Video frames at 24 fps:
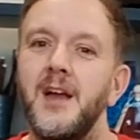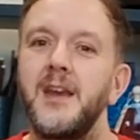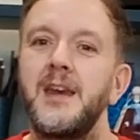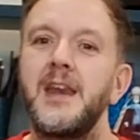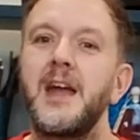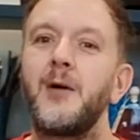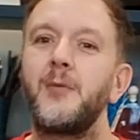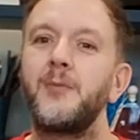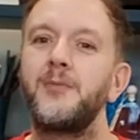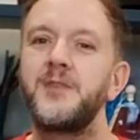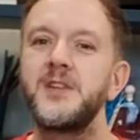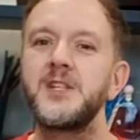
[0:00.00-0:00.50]

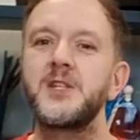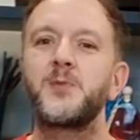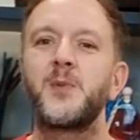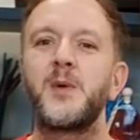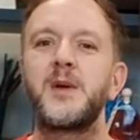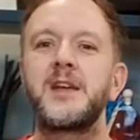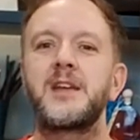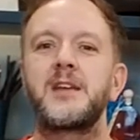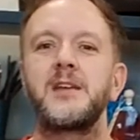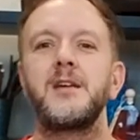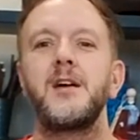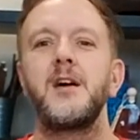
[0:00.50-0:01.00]
Now this
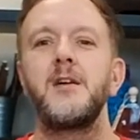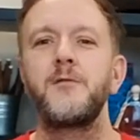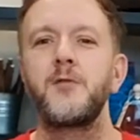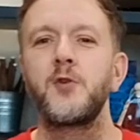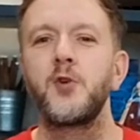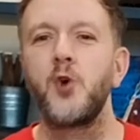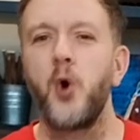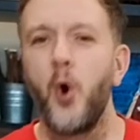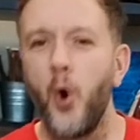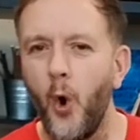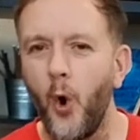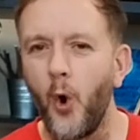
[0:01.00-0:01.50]
week, of
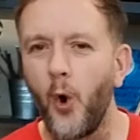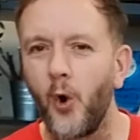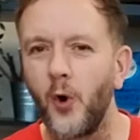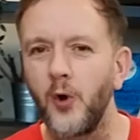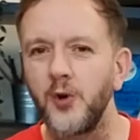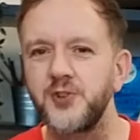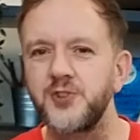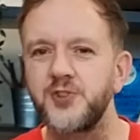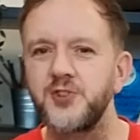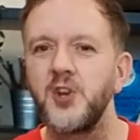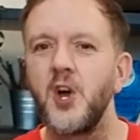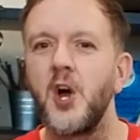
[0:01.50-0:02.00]

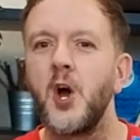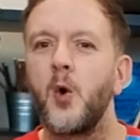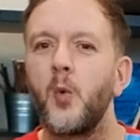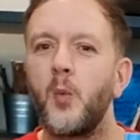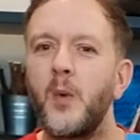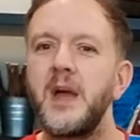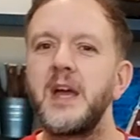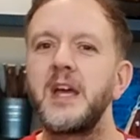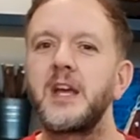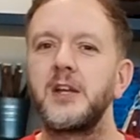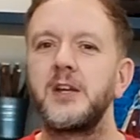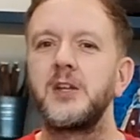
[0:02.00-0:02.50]
course,
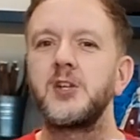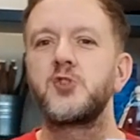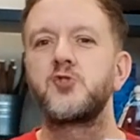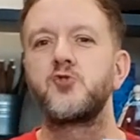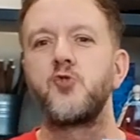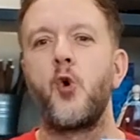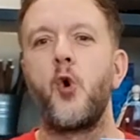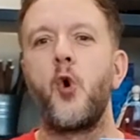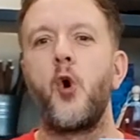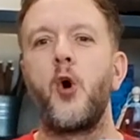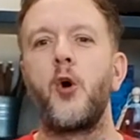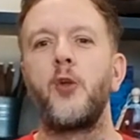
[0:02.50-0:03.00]
we're going to
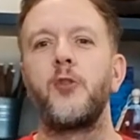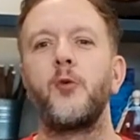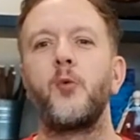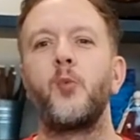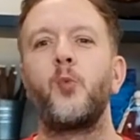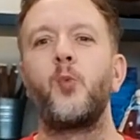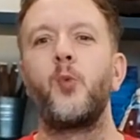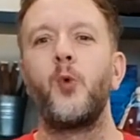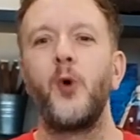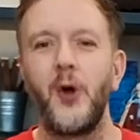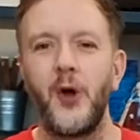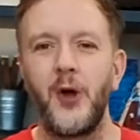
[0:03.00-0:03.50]
draw the
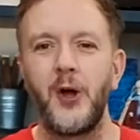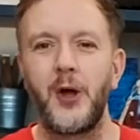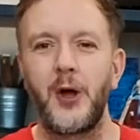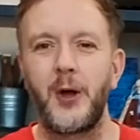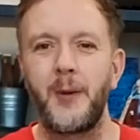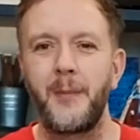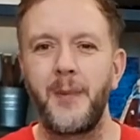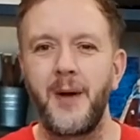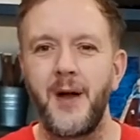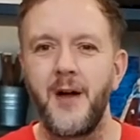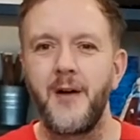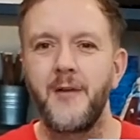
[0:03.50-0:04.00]

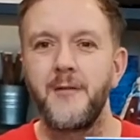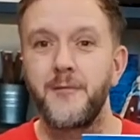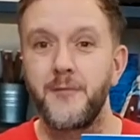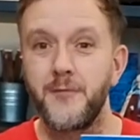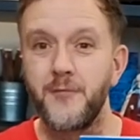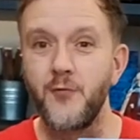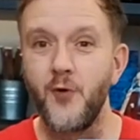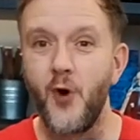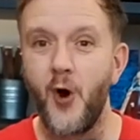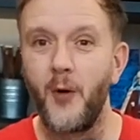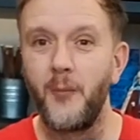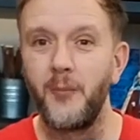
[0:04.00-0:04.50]
worm
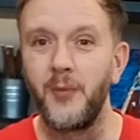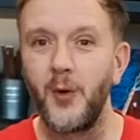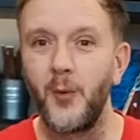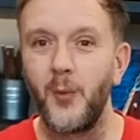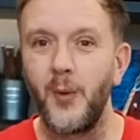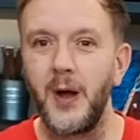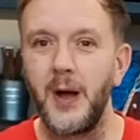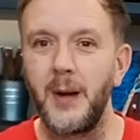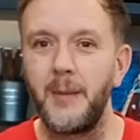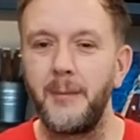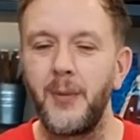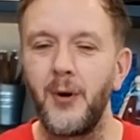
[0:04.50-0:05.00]
from the
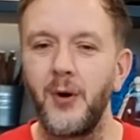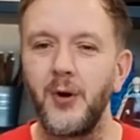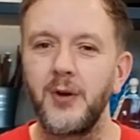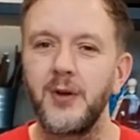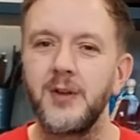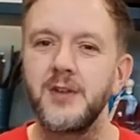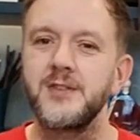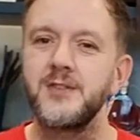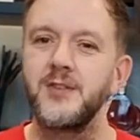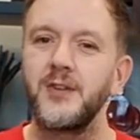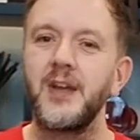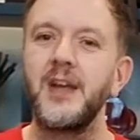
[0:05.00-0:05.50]
Worm Book.
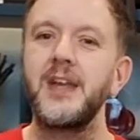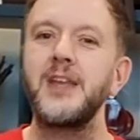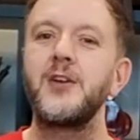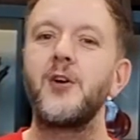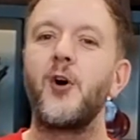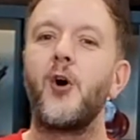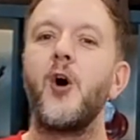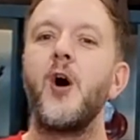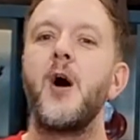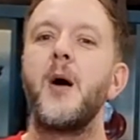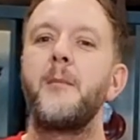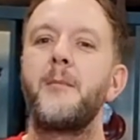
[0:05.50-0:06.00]
So get
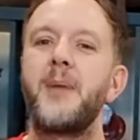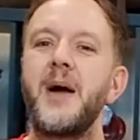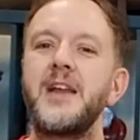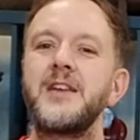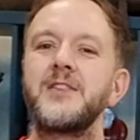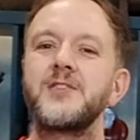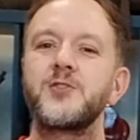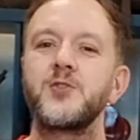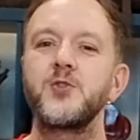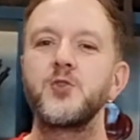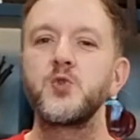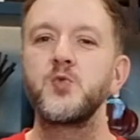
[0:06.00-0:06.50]
your
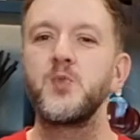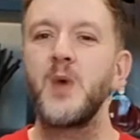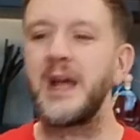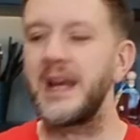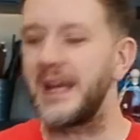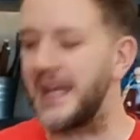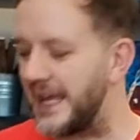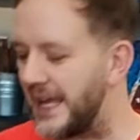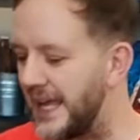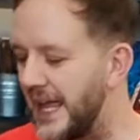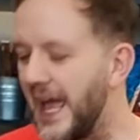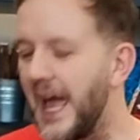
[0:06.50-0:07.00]
pencils
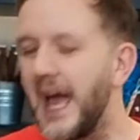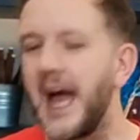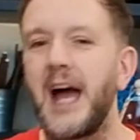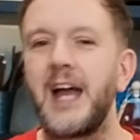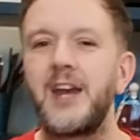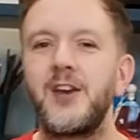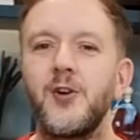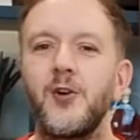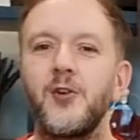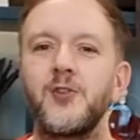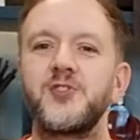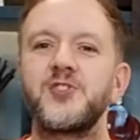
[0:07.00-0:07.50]
ready
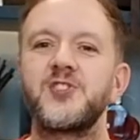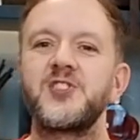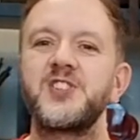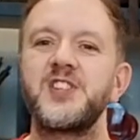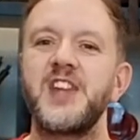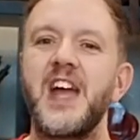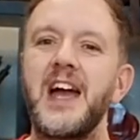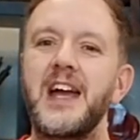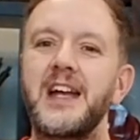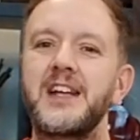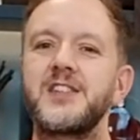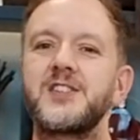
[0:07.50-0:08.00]
and your
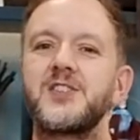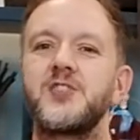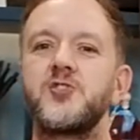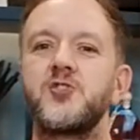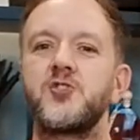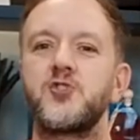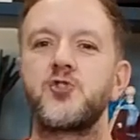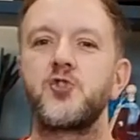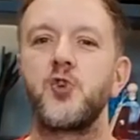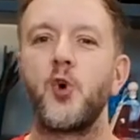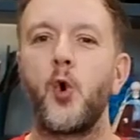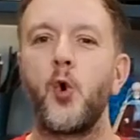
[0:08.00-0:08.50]
Snacks and
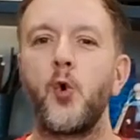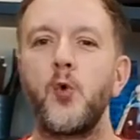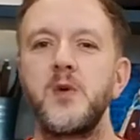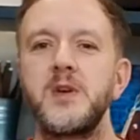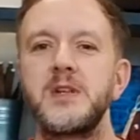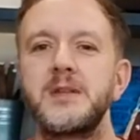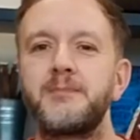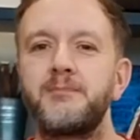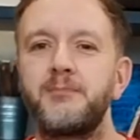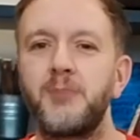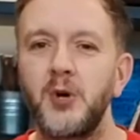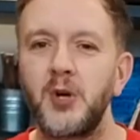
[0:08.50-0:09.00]

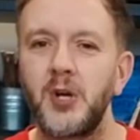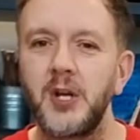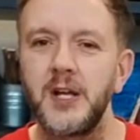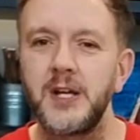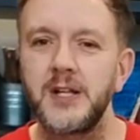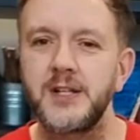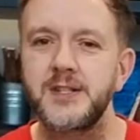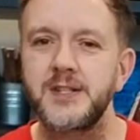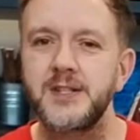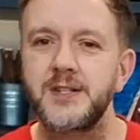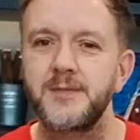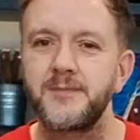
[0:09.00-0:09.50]
Stories
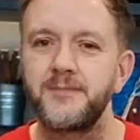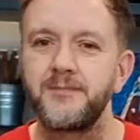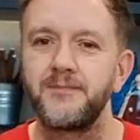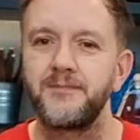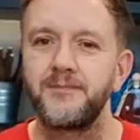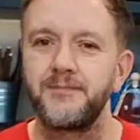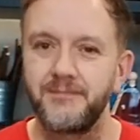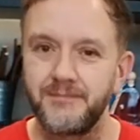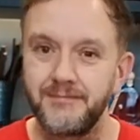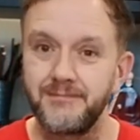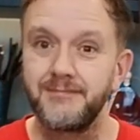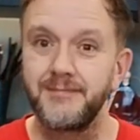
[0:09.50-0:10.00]
booklets
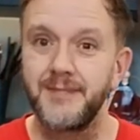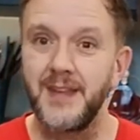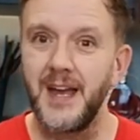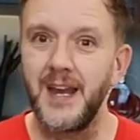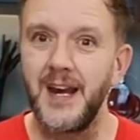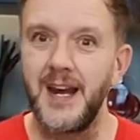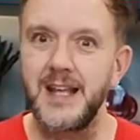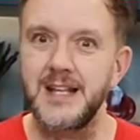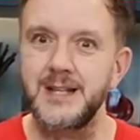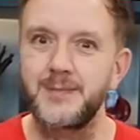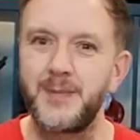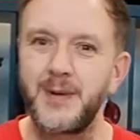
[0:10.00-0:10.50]
and
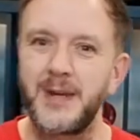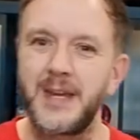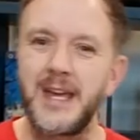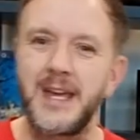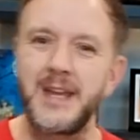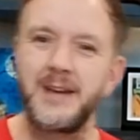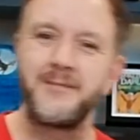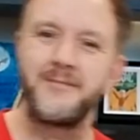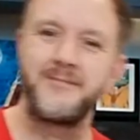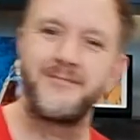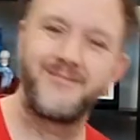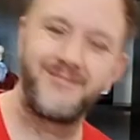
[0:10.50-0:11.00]
let's
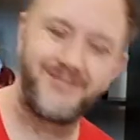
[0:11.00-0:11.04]
begin.